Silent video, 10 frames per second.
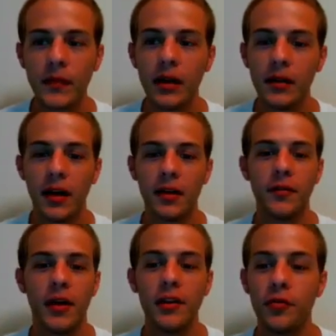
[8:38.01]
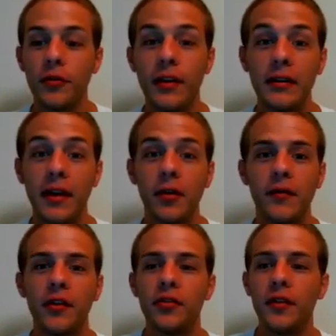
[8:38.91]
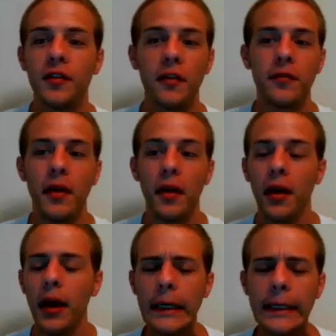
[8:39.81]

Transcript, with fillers: a lot of uh, interesting derivation stuff there.